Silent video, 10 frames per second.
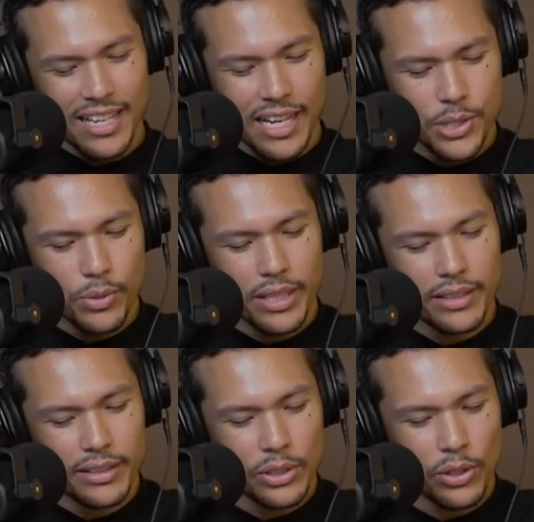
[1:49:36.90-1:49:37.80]
I just want to
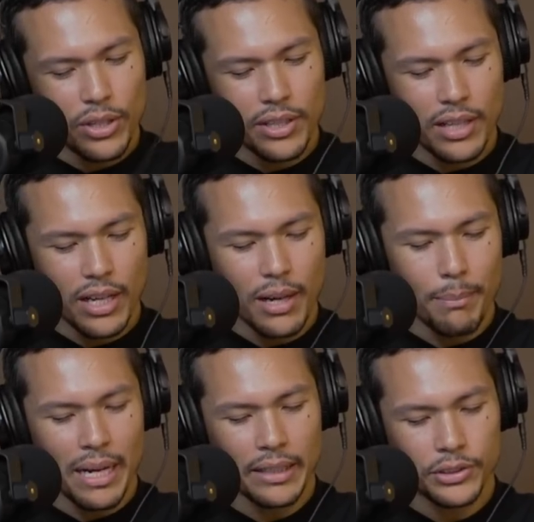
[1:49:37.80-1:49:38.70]
turn
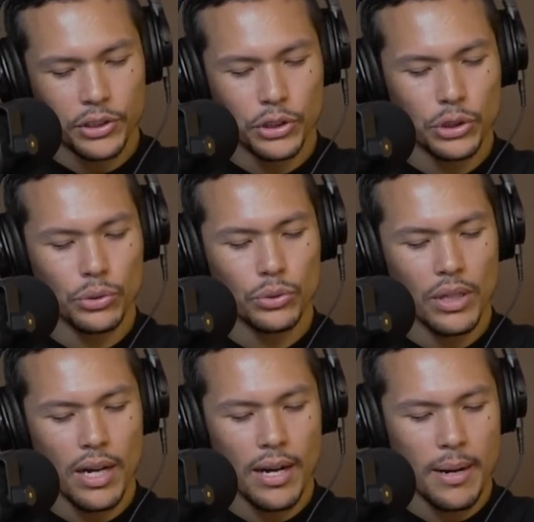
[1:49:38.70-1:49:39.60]
back to you.
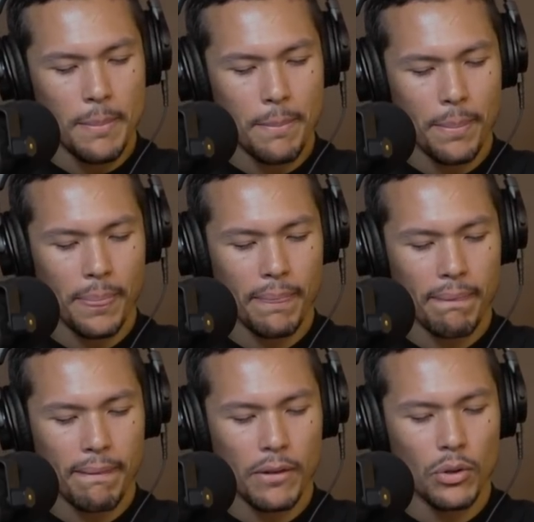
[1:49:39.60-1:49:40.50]

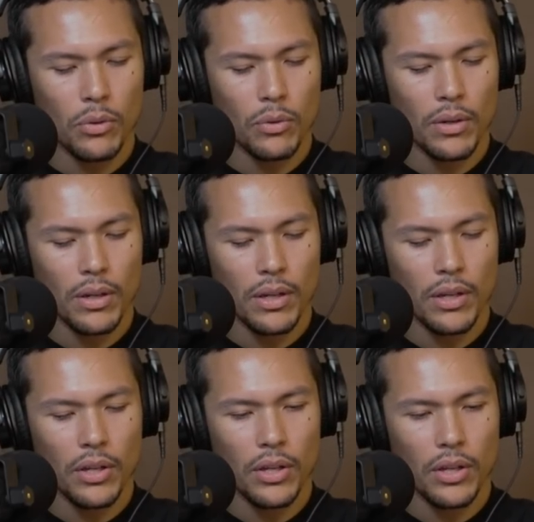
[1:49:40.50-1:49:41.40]
You know,
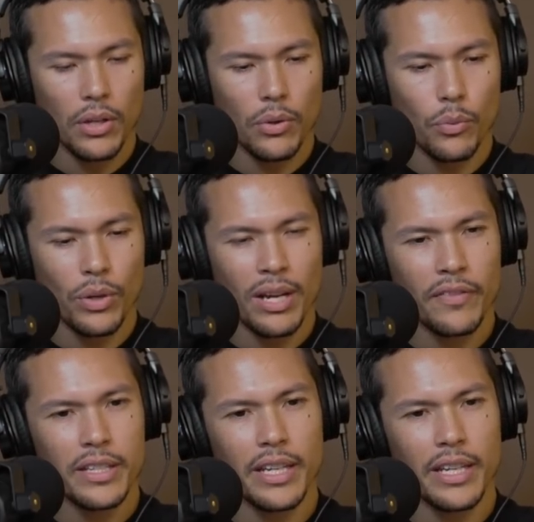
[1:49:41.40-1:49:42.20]
we have